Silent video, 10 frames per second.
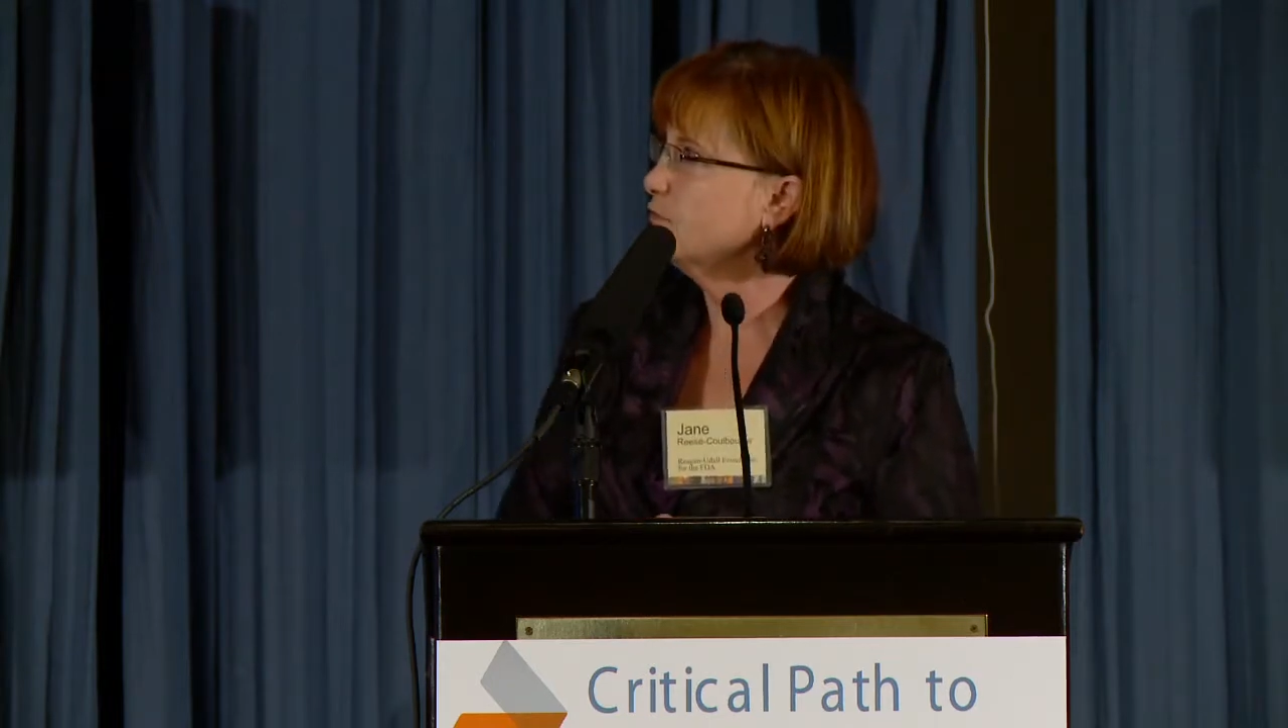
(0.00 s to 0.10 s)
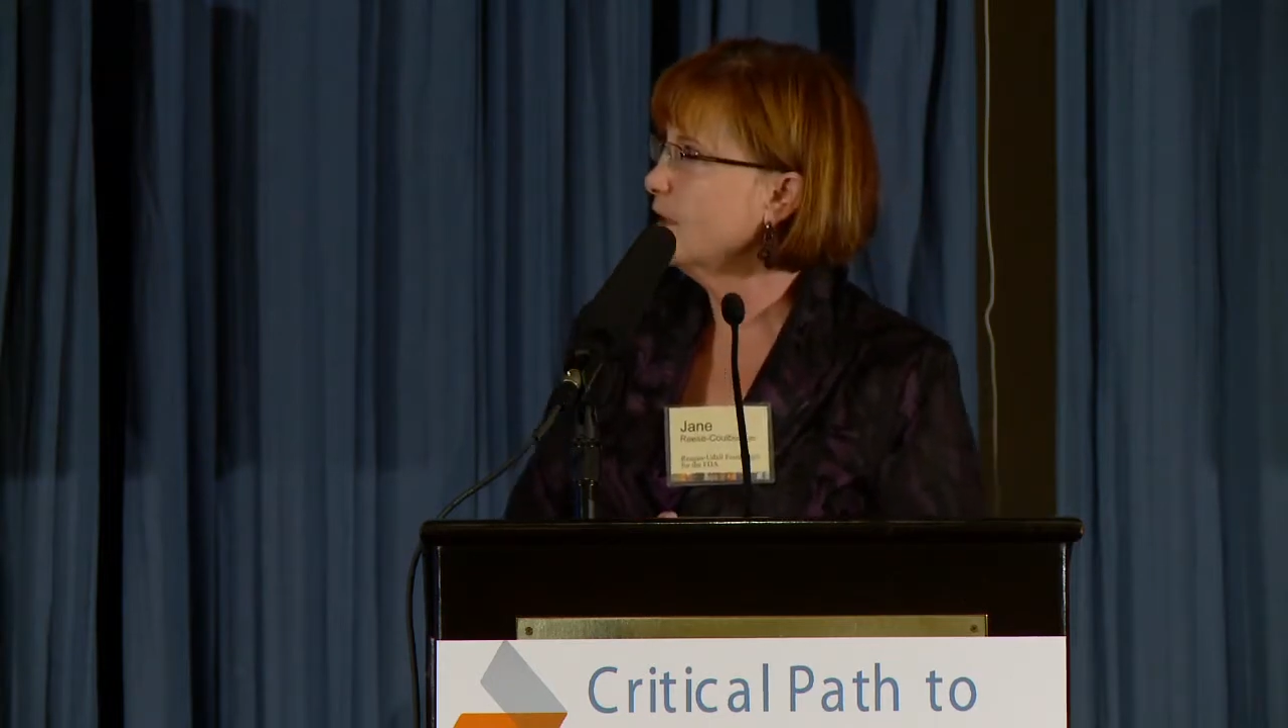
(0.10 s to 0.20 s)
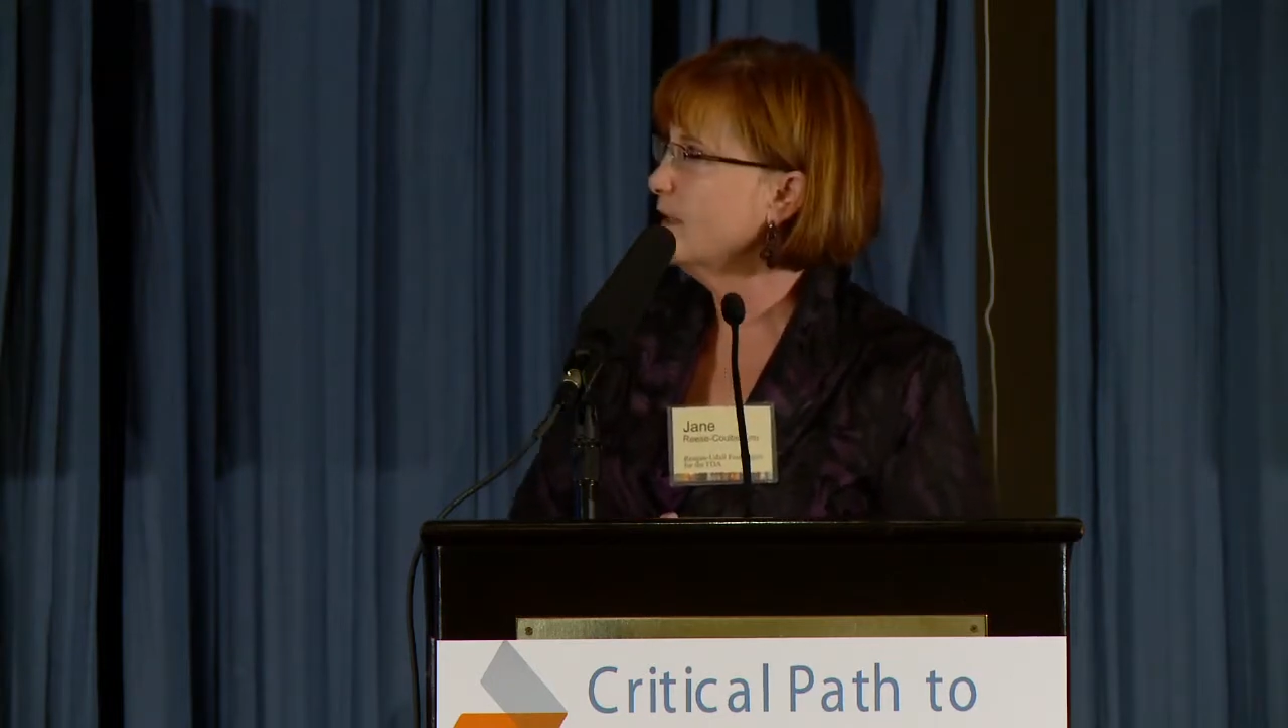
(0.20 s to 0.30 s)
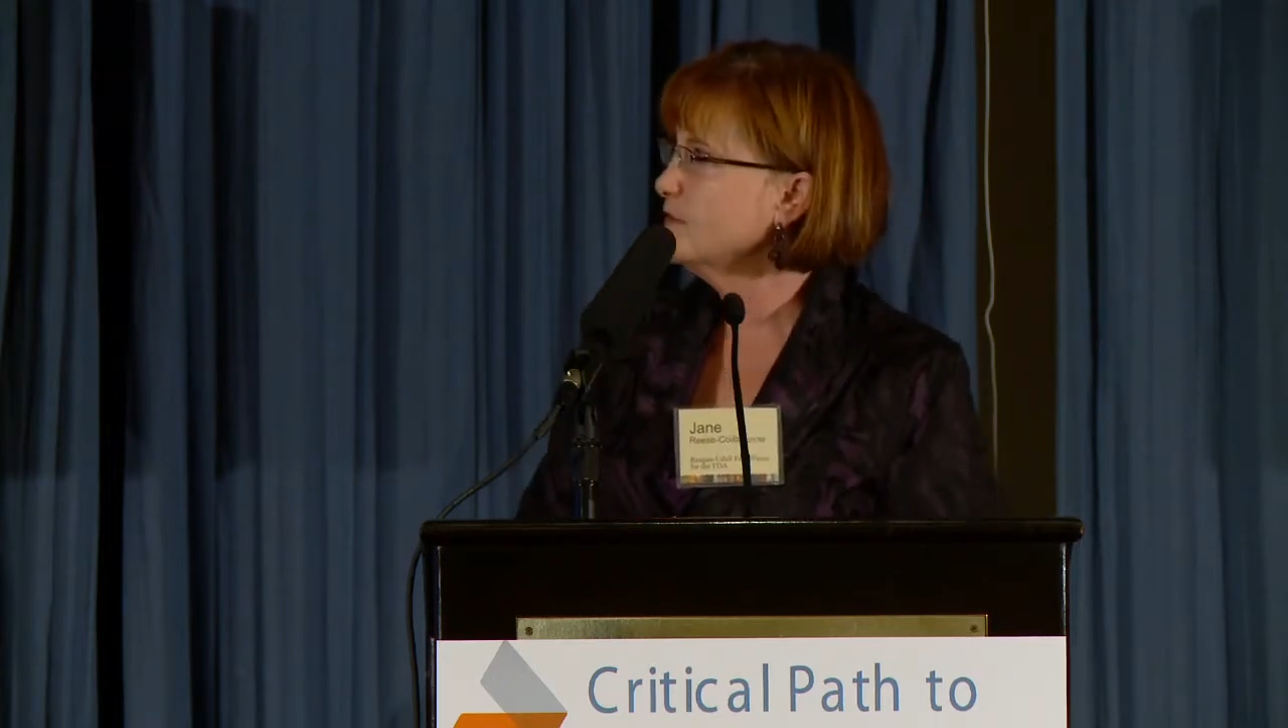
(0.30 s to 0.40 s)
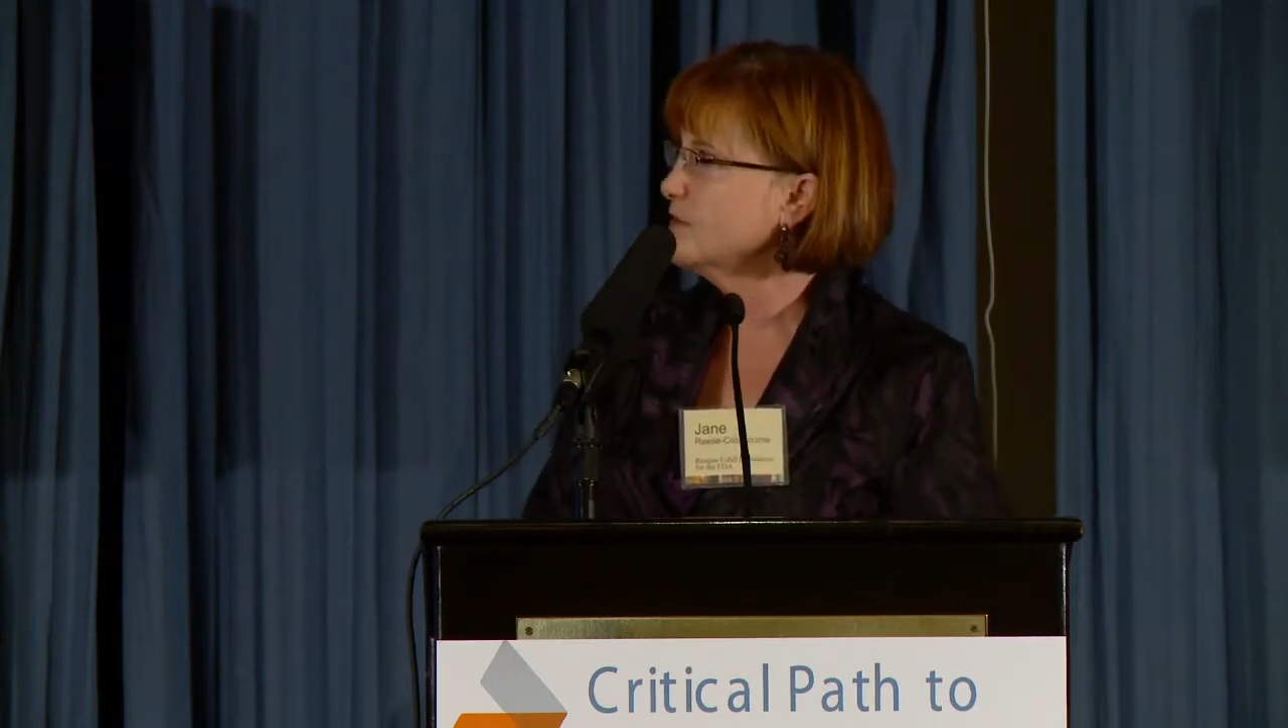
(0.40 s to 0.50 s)

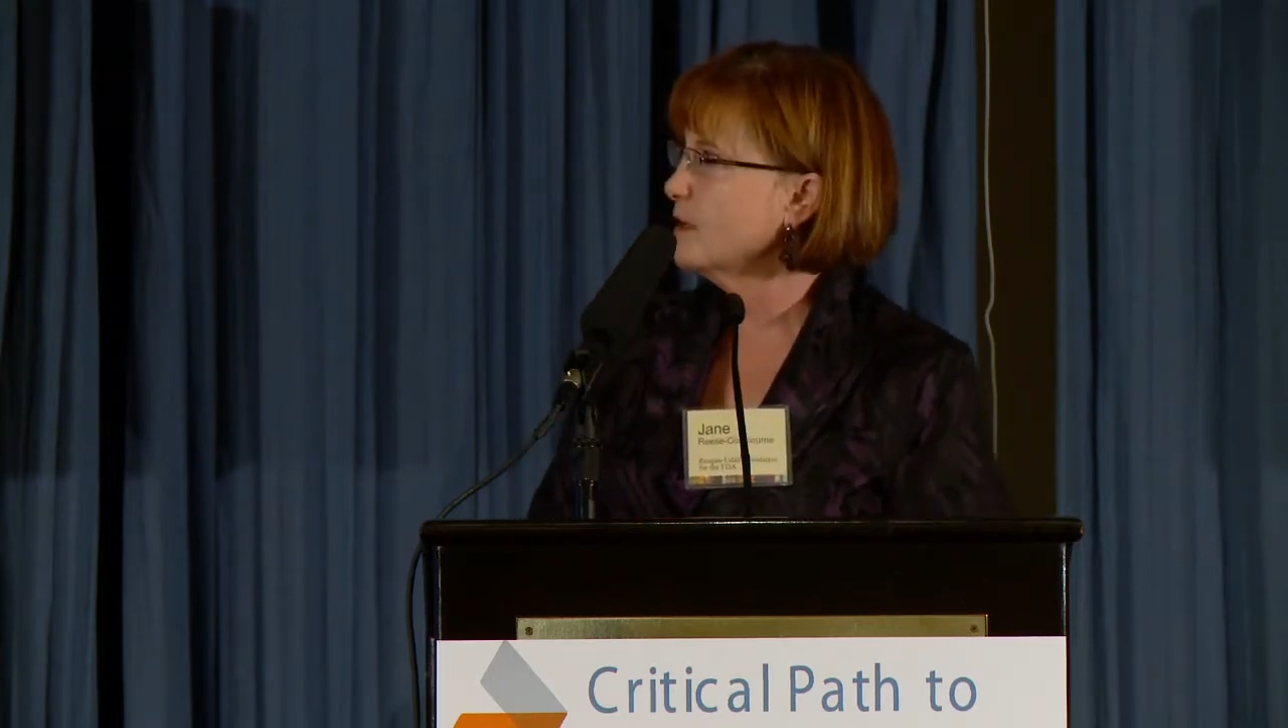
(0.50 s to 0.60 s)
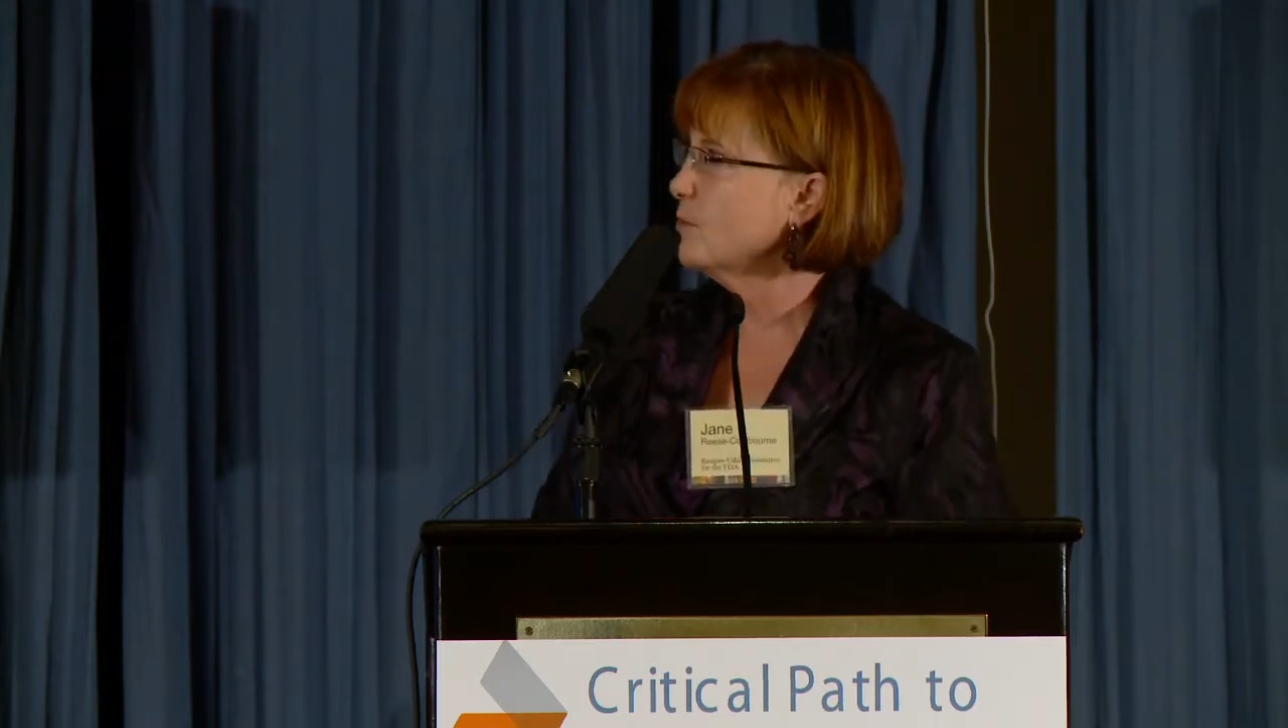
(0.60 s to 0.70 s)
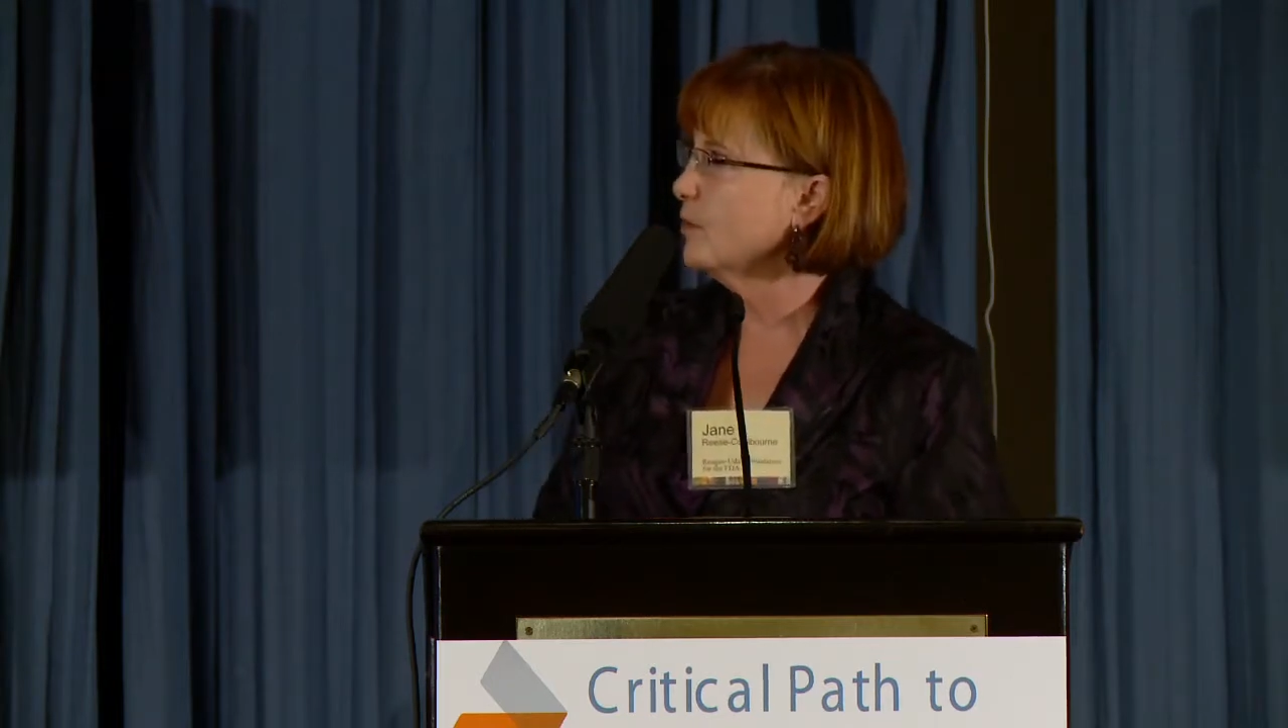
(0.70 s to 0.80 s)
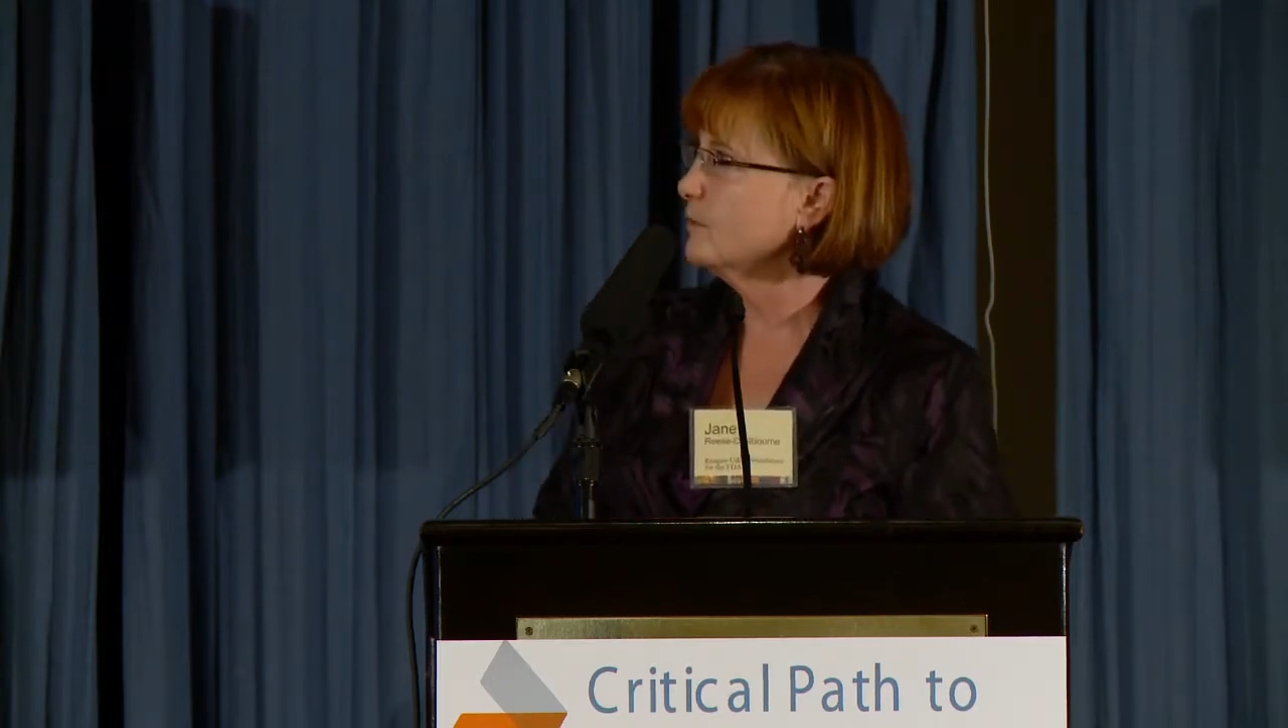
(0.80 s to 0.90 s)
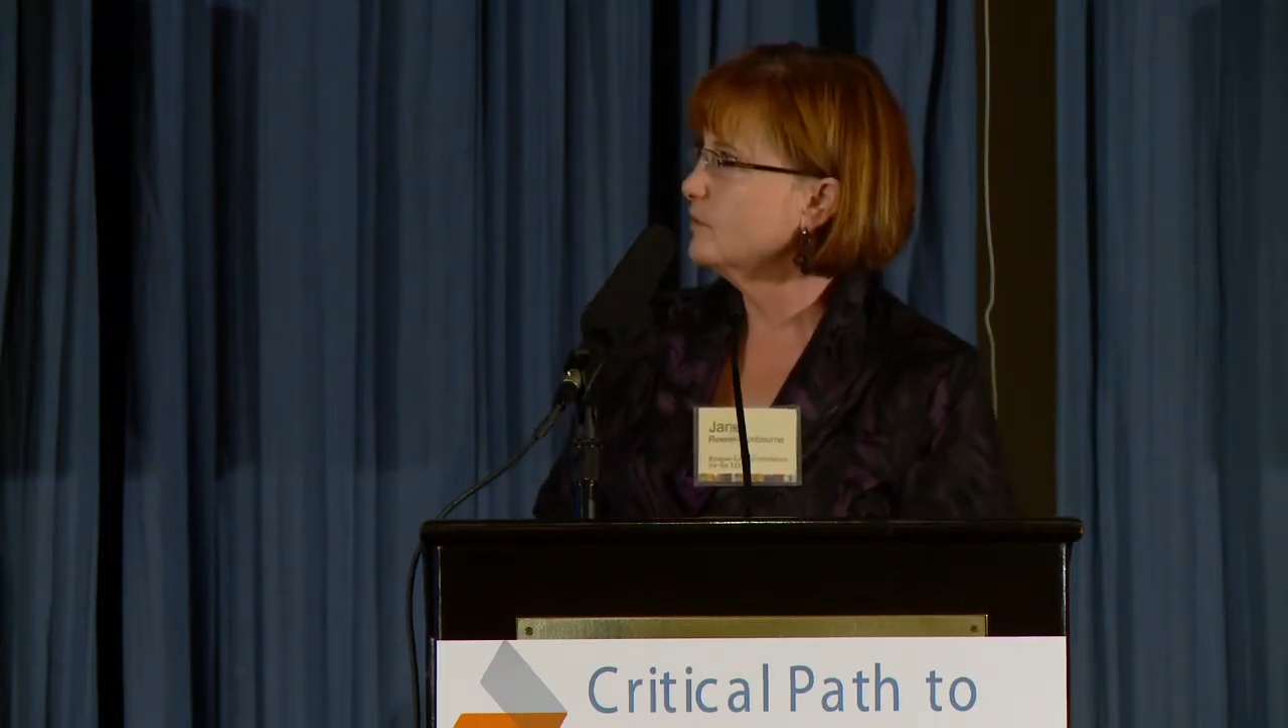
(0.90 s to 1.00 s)
trial standpoint,